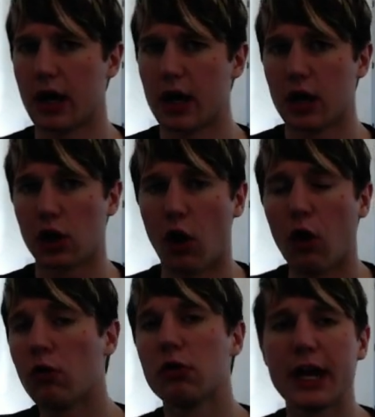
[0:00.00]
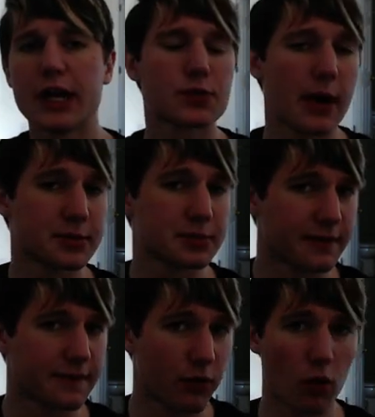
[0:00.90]
cull lane swaps
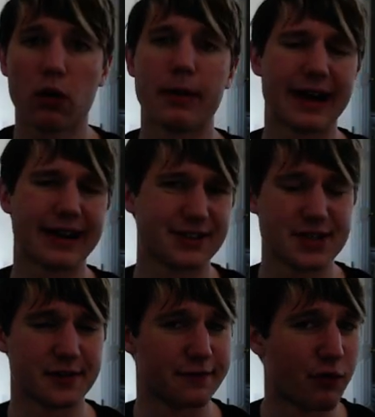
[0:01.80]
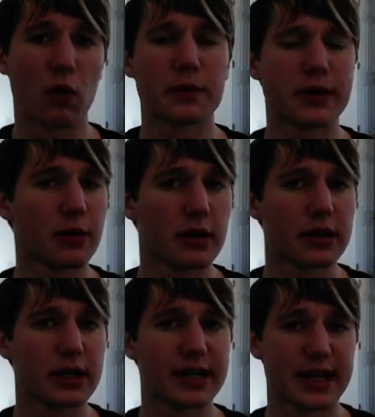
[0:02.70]
before, back in Season 4 when they were really
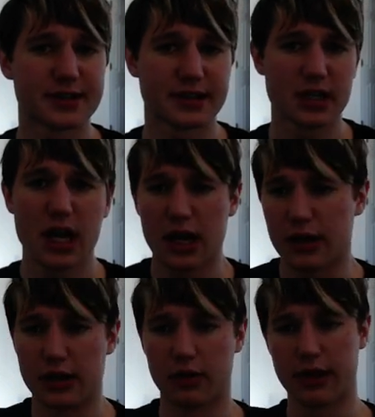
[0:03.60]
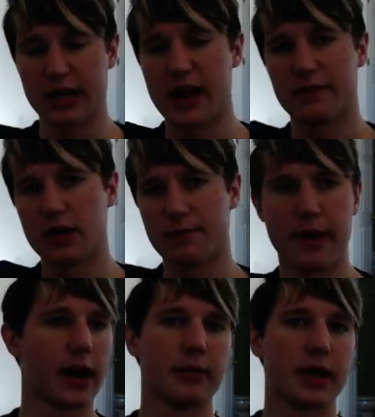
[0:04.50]
against it. They gave the bottom
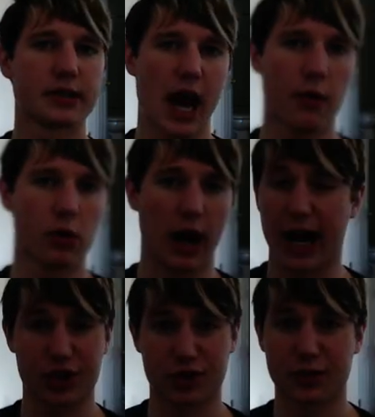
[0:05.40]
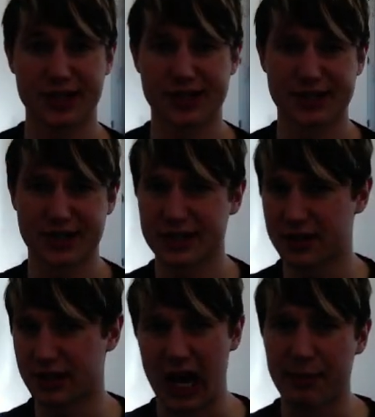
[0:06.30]
lane tower extra resistances to the
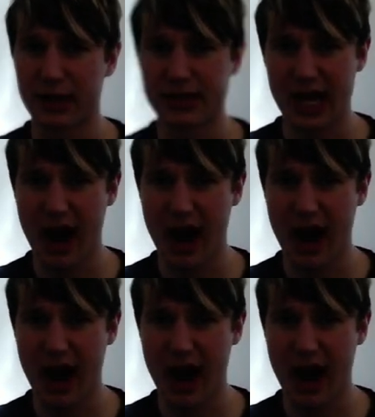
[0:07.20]
top lane tower